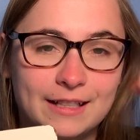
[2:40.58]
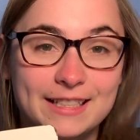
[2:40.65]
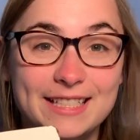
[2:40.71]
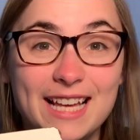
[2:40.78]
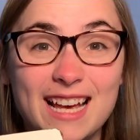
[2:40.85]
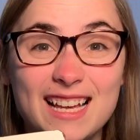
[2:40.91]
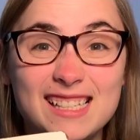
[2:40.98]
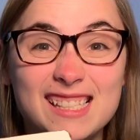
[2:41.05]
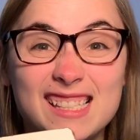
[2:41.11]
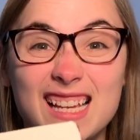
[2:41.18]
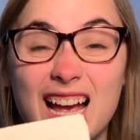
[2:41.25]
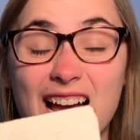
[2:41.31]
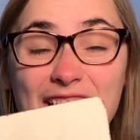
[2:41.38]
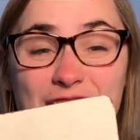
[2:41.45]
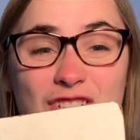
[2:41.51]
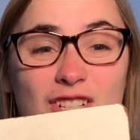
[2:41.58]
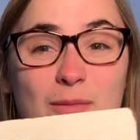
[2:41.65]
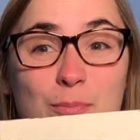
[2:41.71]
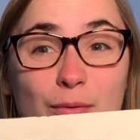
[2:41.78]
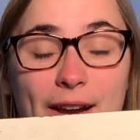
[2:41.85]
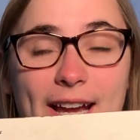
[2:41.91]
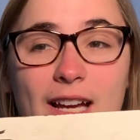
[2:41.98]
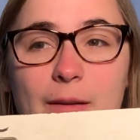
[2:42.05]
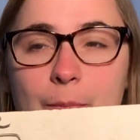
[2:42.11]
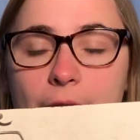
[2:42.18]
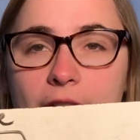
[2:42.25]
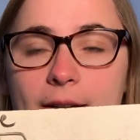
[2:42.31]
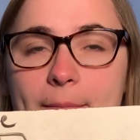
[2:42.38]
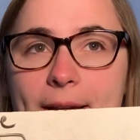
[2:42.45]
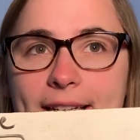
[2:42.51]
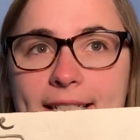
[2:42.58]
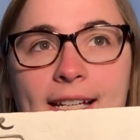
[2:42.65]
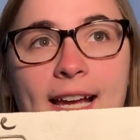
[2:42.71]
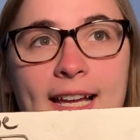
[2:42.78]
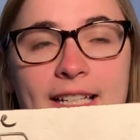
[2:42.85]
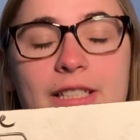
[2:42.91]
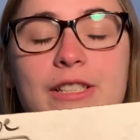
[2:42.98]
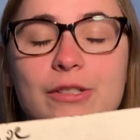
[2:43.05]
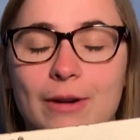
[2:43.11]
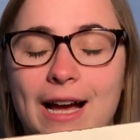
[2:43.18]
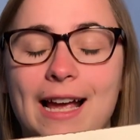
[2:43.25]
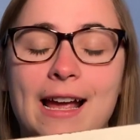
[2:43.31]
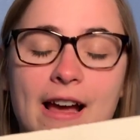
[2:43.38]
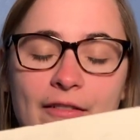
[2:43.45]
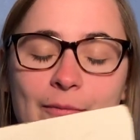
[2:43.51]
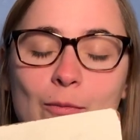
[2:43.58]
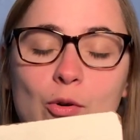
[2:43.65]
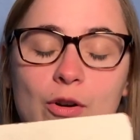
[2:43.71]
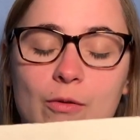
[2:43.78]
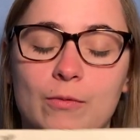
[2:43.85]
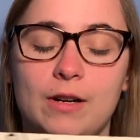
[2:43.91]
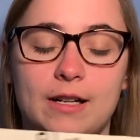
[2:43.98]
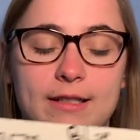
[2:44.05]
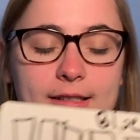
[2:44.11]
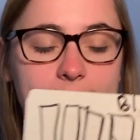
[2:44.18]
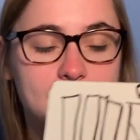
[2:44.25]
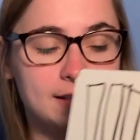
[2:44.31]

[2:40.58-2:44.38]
Yes, I should break apart my 10 so I have more ones.